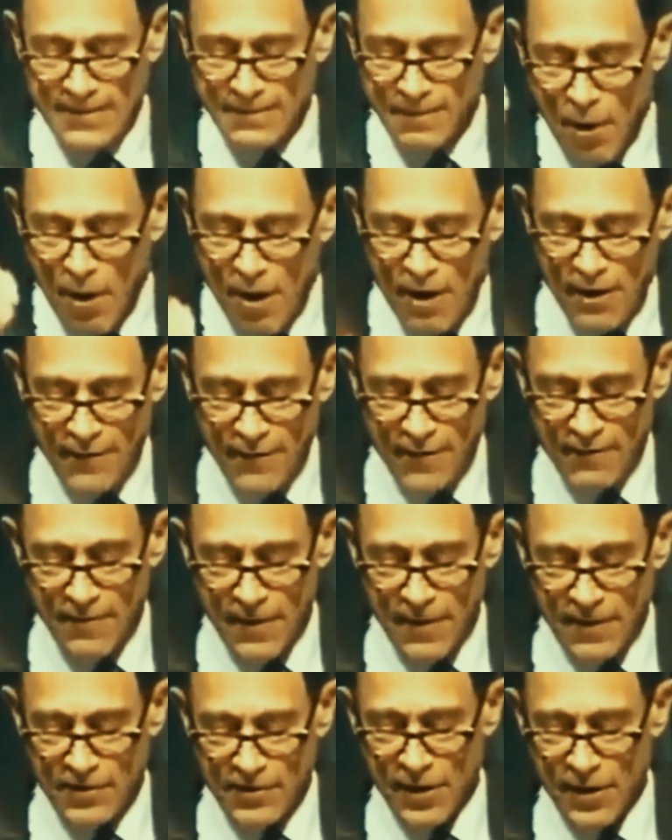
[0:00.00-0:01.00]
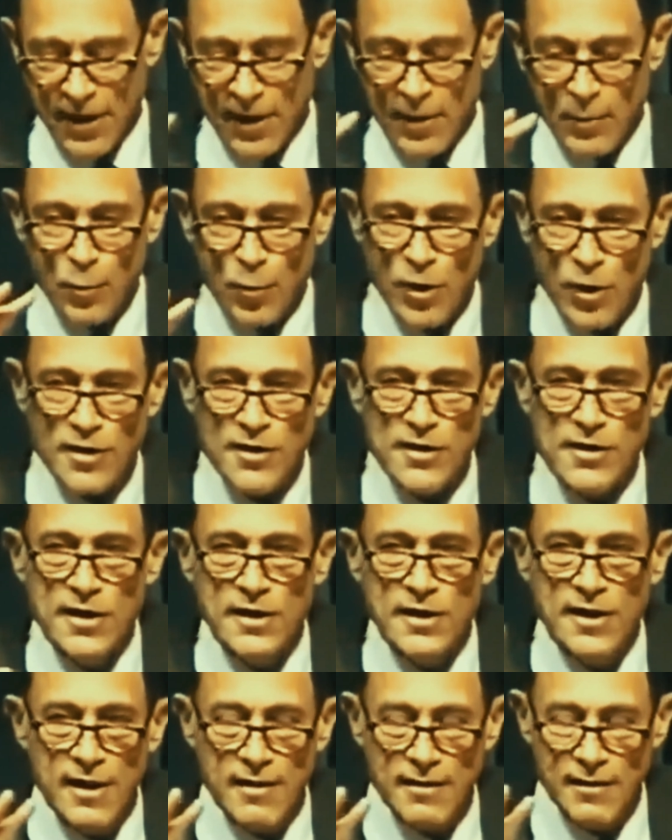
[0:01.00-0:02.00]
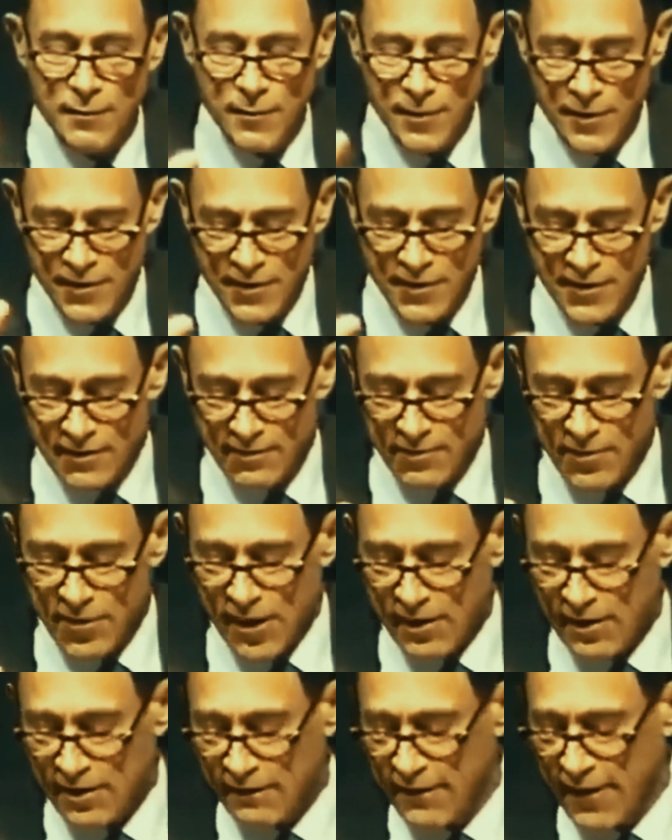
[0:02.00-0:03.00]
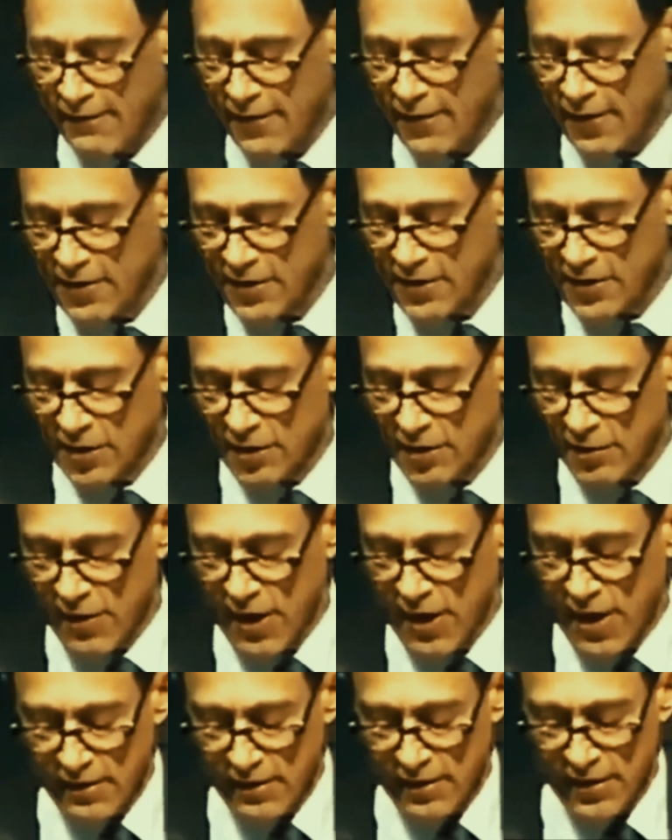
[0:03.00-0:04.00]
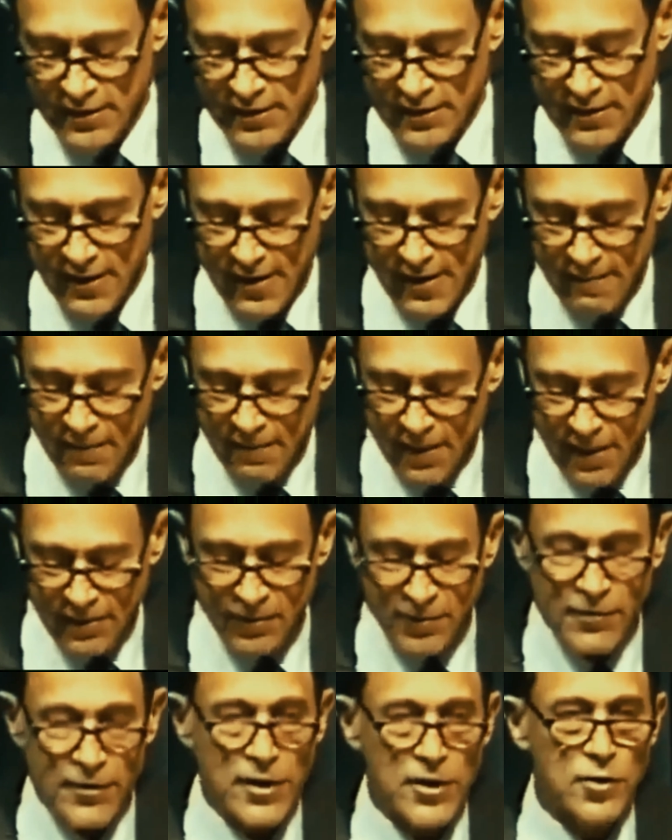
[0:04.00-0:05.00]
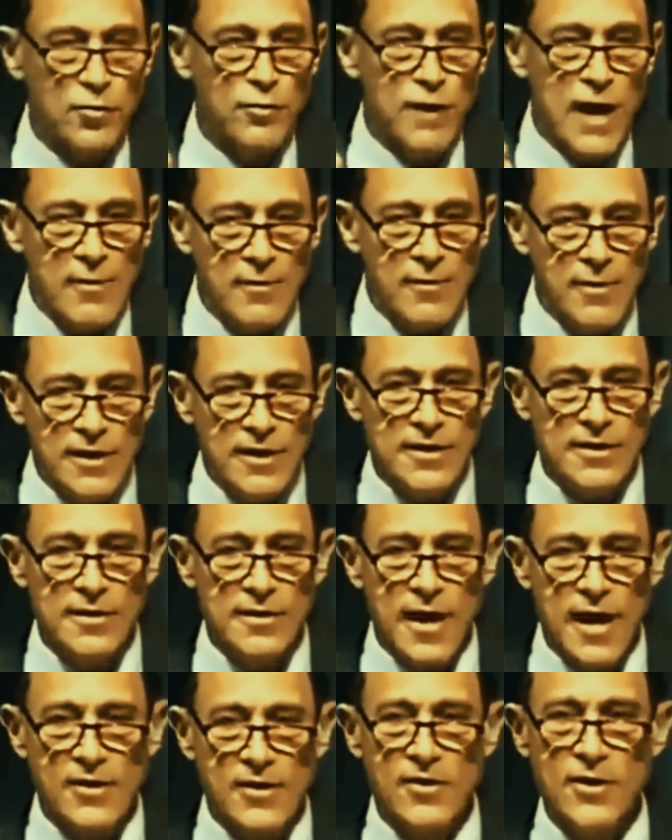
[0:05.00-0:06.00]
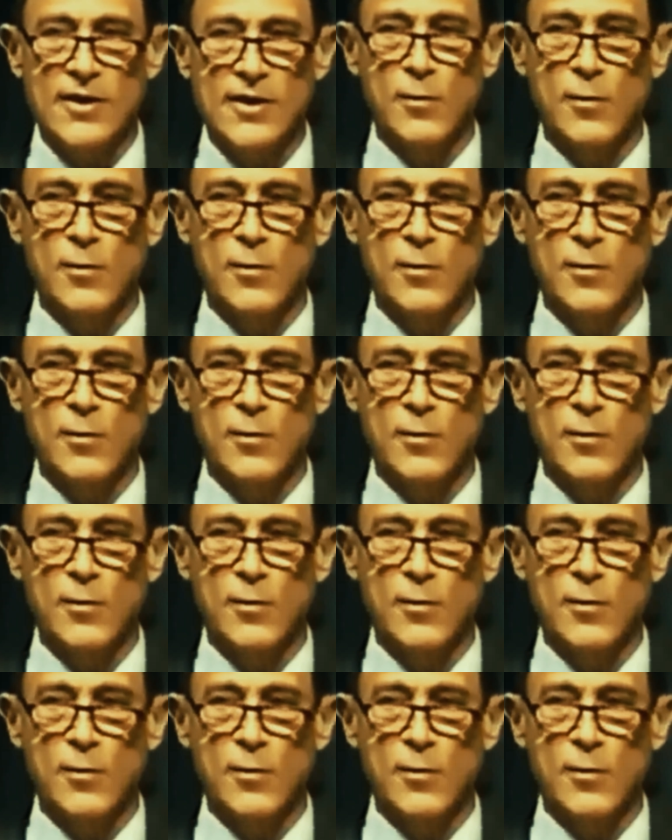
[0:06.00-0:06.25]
it's part of the picture, and it works together with the subjective evidence to create this picture. The trauma is not